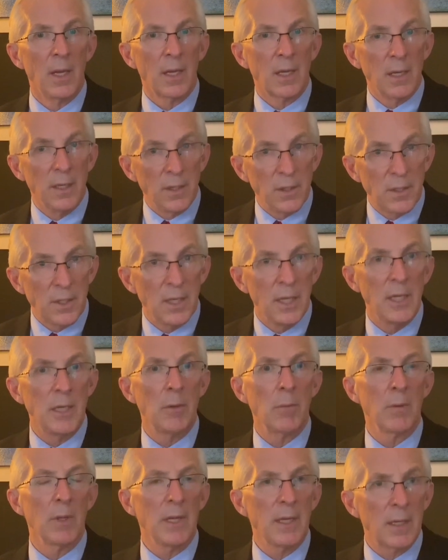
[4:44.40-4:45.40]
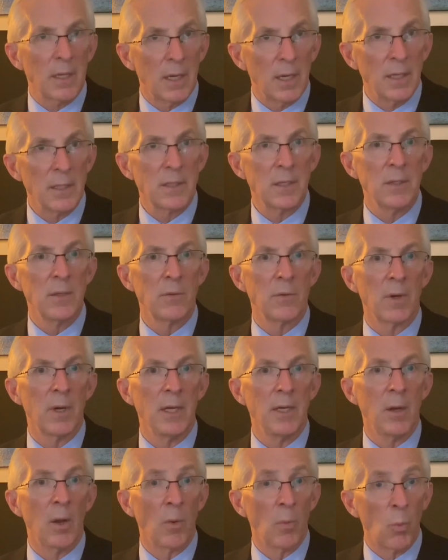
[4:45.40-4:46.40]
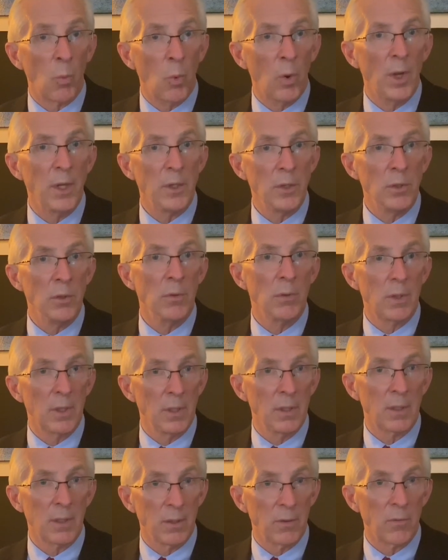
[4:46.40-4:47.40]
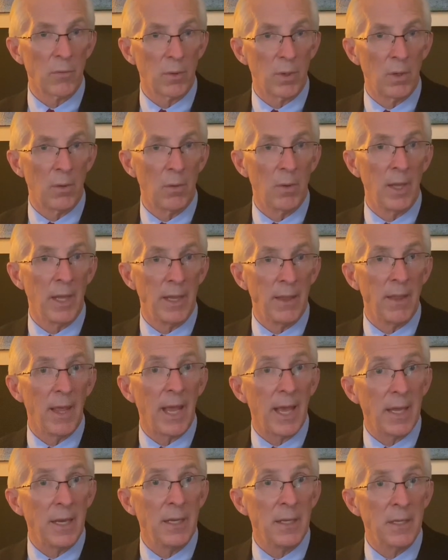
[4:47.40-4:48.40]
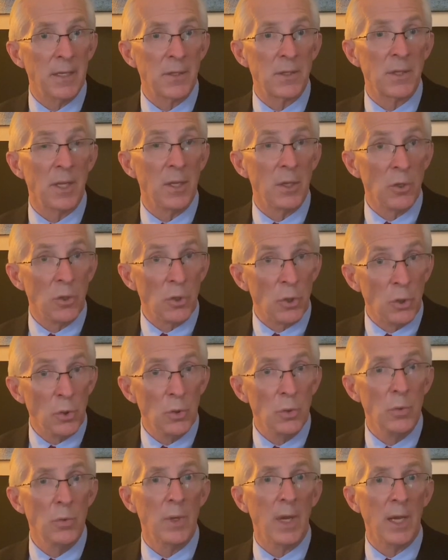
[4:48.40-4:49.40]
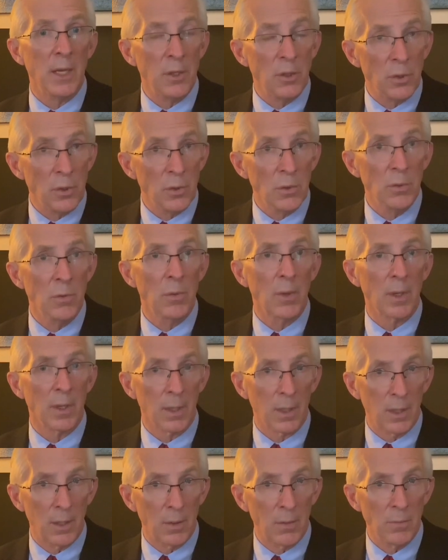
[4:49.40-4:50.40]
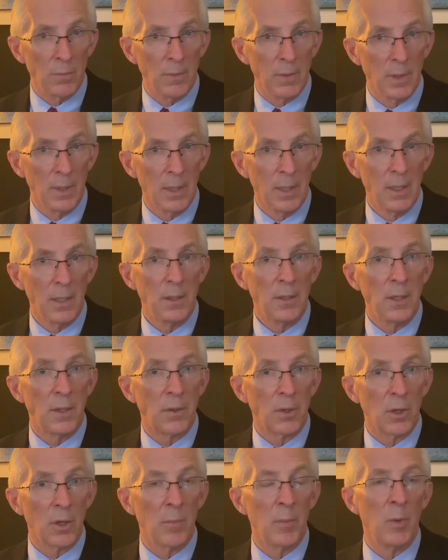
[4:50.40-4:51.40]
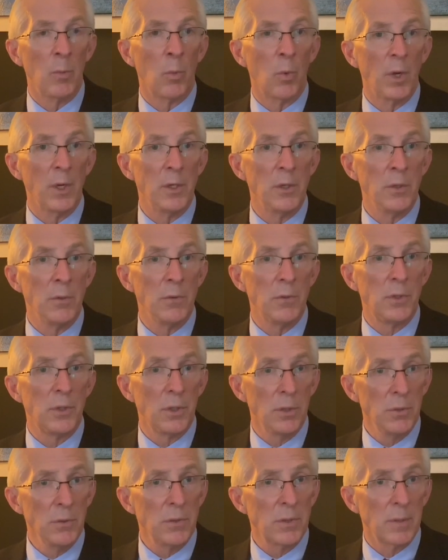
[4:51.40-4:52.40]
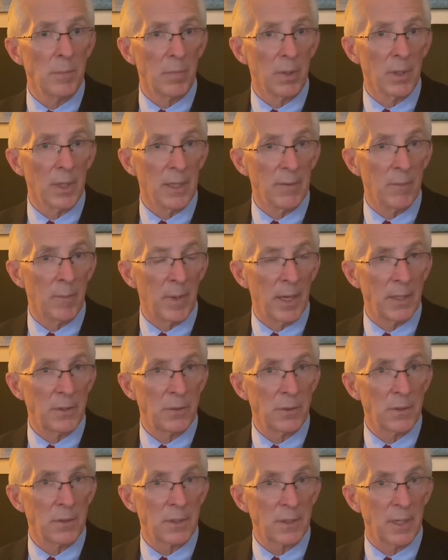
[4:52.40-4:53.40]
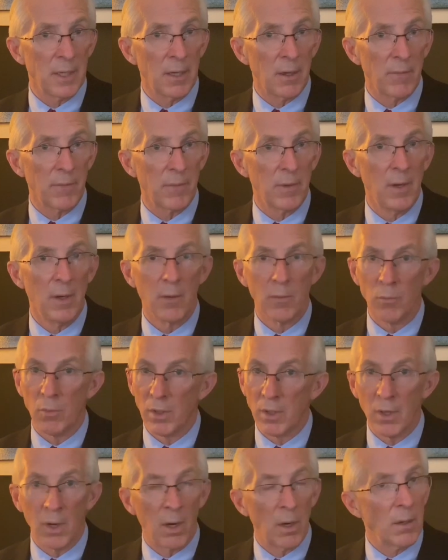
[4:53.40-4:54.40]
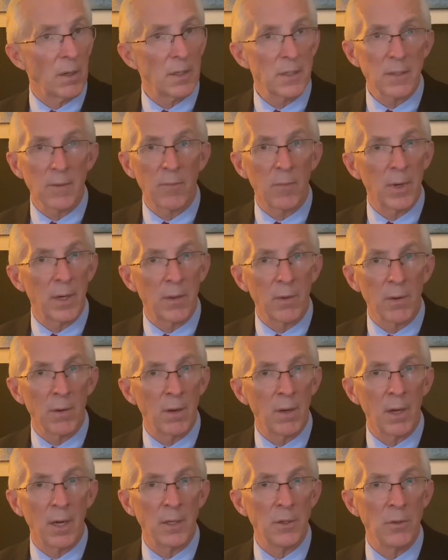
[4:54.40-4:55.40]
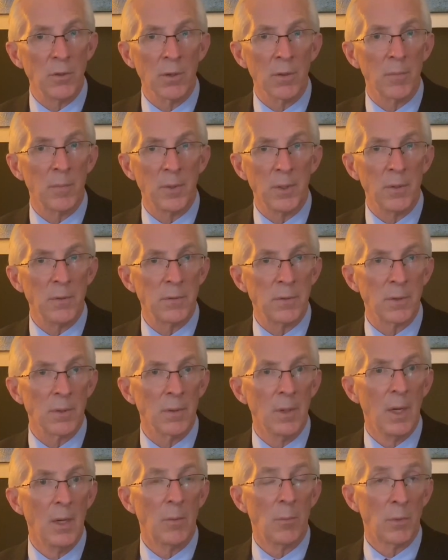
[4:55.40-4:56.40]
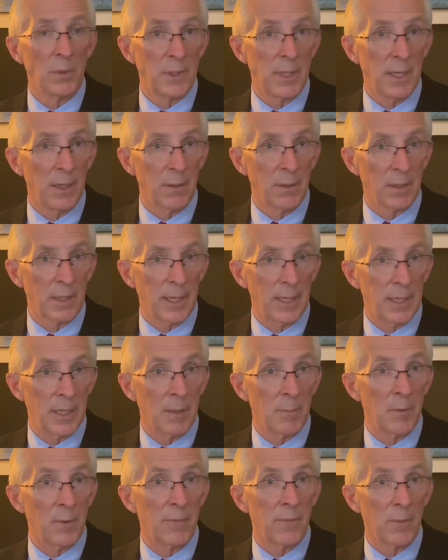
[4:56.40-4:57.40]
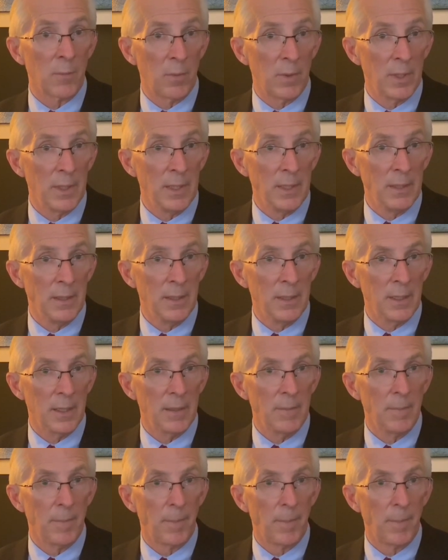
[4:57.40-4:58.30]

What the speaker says: continually concentrate on what you can control, and that is that you and you alone determine what you choose to believe about yourself, regardless of whether or not your abuser was held accountable for what he did.